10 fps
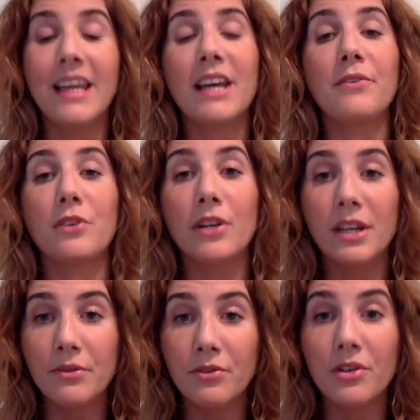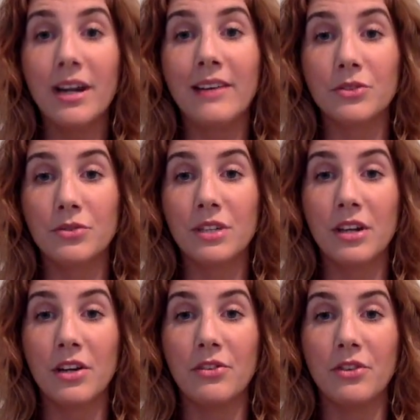If you're looking for a natural
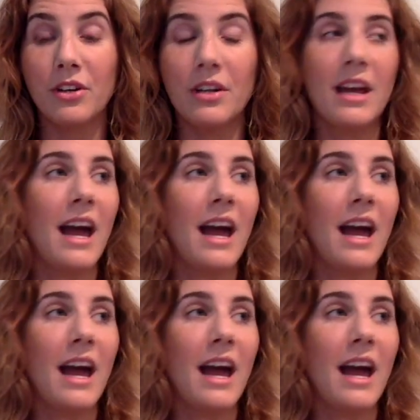deodorant